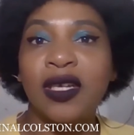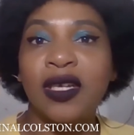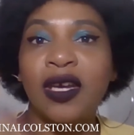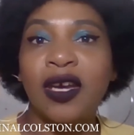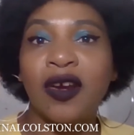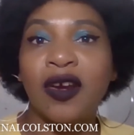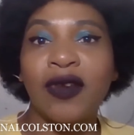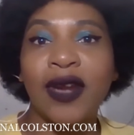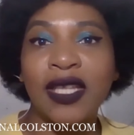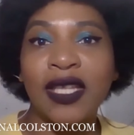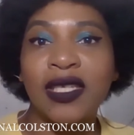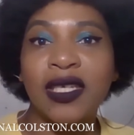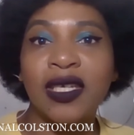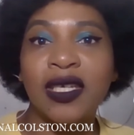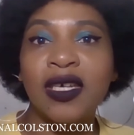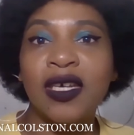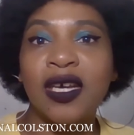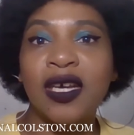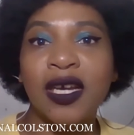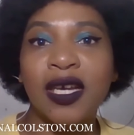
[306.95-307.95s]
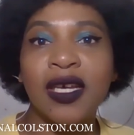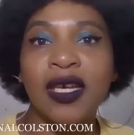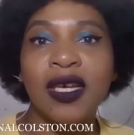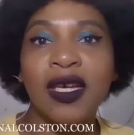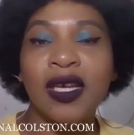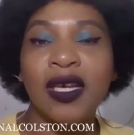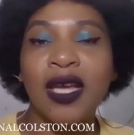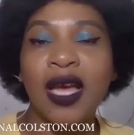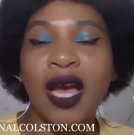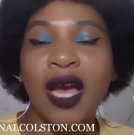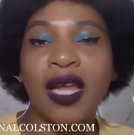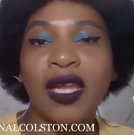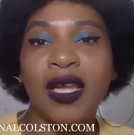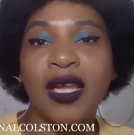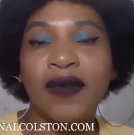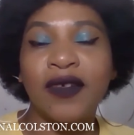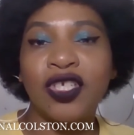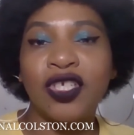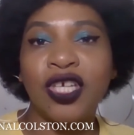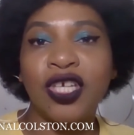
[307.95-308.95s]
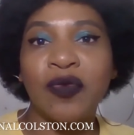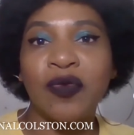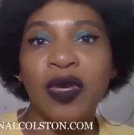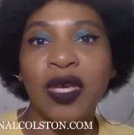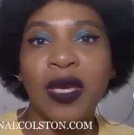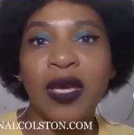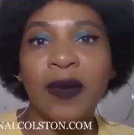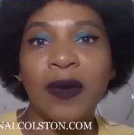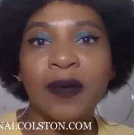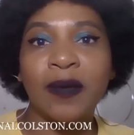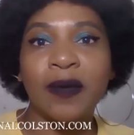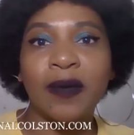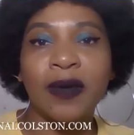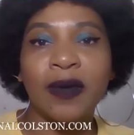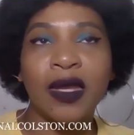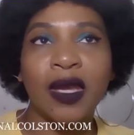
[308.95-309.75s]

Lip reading: To Cook or Not to Cook, I Love You, Jimmy.